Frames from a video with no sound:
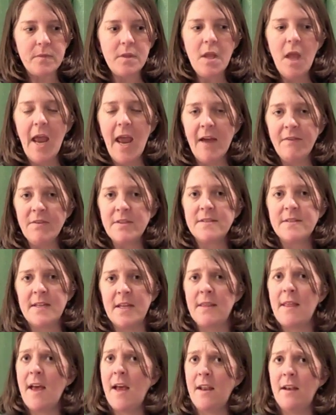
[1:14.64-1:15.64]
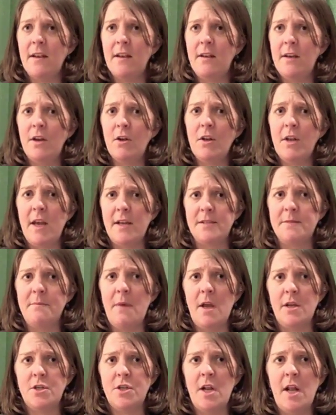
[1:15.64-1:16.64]
I haven't seen that nearly as
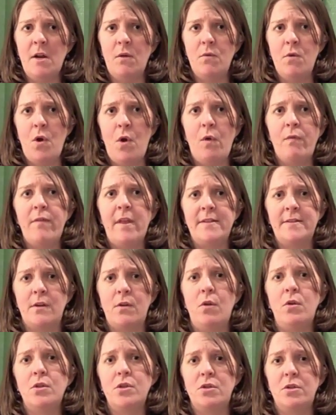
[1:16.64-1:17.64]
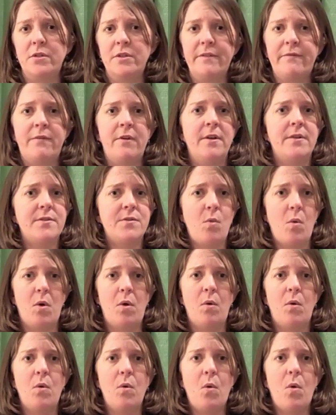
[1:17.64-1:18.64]
much, and I don't know if that's a cultural difference
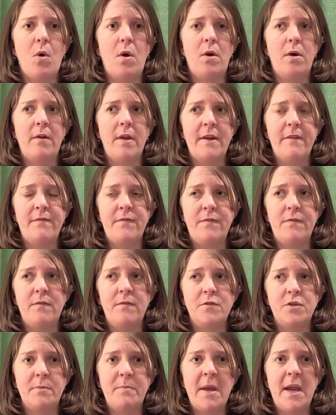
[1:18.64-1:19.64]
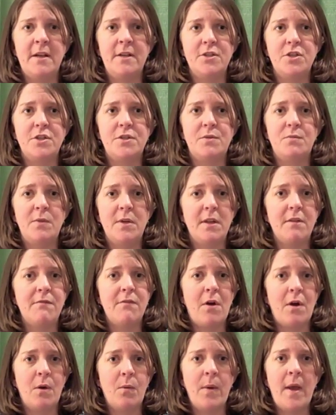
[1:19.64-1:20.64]
or if Japan is just really
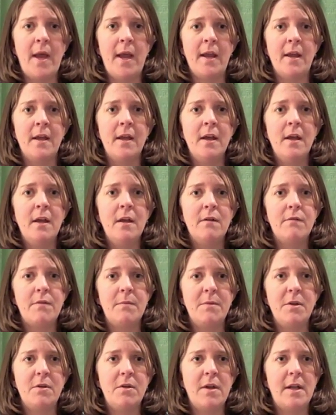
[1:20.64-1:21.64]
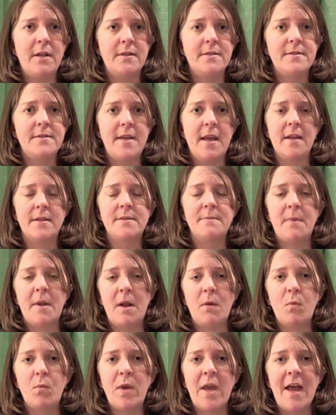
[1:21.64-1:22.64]
far away from the United States, but
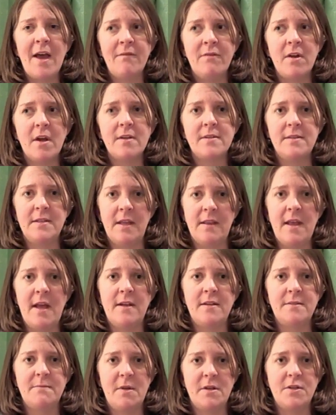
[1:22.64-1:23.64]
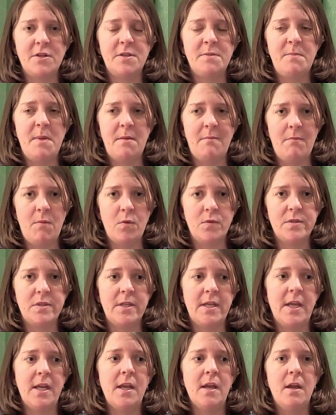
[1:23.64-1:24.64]
we have not seen that as much. It's been
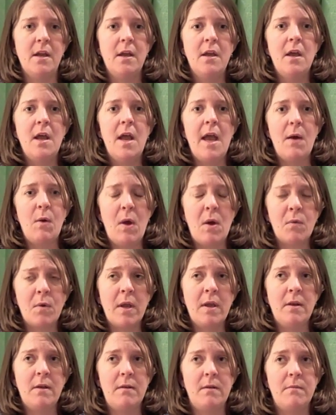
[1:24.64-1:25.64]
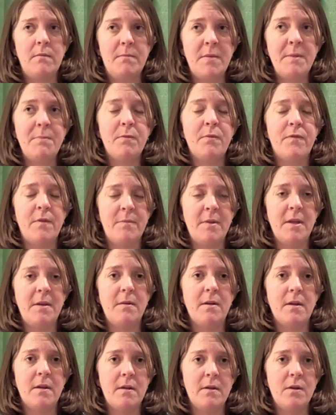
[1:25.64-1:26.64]
mostly, how can people from
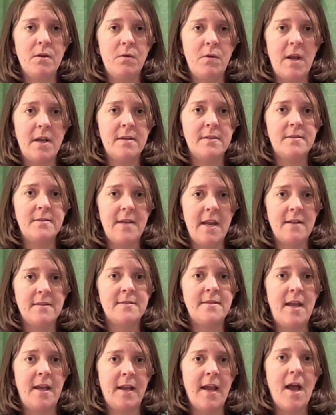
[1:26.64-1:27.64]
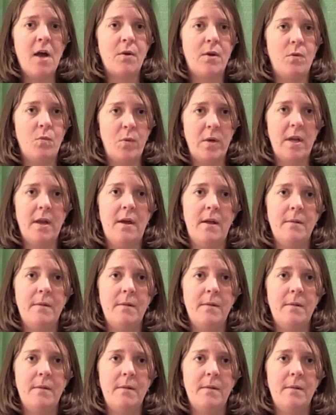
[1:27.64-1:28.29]
the United States saying, how can we help?